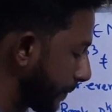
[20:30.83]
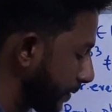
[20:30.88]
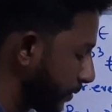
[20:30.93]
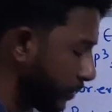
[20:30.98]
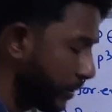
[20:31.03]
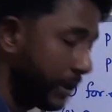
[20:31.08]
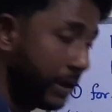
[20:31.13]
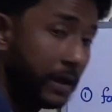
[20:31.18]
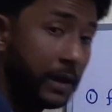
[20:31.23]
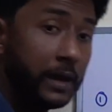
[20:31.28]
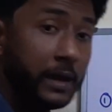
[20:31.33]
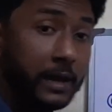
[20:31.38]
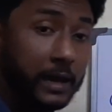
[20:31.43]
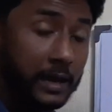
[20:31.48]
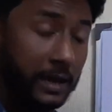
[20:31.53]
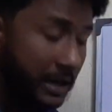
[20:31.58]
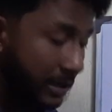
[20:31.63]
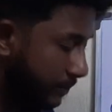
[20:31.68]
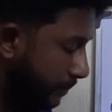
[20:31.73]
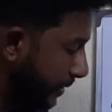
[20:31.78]
Okay,
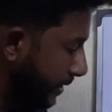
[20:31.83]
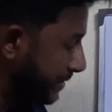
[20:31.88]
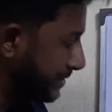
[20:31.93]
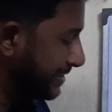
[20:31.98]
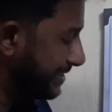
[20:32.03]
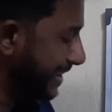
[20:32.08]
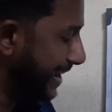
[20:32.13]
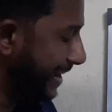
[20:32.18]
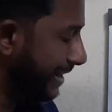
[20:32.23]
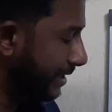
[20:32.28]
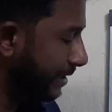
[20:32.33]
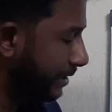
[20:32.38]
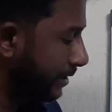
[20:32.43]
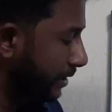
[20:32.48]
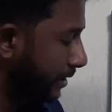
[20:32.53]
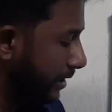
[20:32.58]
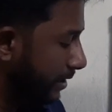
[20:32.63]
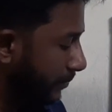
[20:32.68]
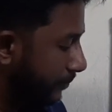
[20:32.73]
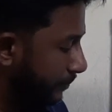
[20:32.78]
it means that
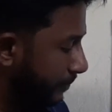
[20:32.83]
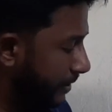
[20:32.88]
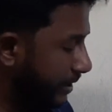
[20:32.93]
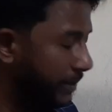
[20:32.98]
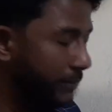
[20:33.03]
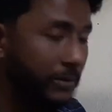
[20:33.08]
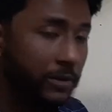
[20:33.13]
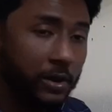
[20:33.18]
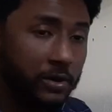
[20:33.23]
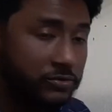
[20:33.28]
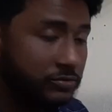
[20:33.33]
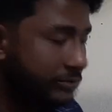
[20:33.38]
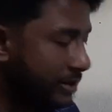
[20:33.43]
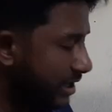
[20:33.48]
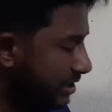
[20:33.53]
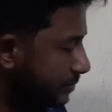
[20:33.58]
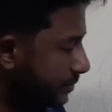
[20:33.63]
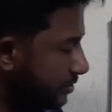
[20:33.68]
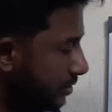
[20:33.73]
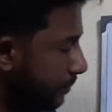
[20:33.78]
if V belongs to null
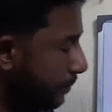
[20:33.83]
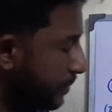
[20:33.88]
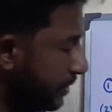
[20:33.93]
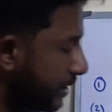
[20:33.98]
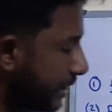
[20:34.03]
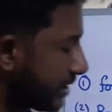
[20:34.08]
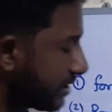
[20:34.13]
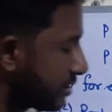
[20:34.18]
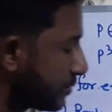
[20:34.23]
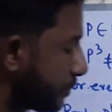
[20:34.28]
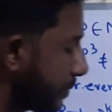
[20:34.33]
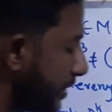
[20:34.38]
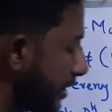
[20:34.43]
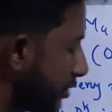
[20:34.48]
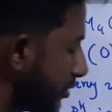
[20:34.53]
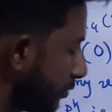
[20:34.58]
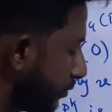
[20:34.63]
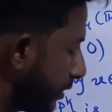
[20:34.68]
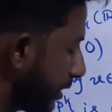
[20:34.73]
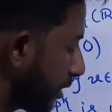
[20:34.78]
space of P, that is P
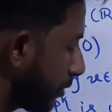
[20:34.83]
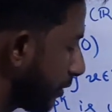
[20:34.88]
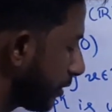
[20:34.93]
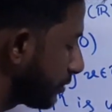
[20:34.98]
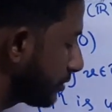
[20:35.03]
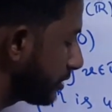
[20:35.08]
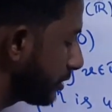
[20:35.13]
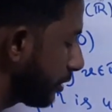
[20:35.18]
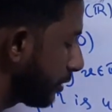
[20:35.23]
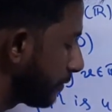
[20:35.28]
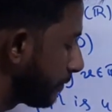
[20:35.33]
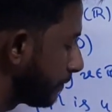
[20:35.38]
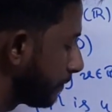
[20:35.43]
into V equal to 0.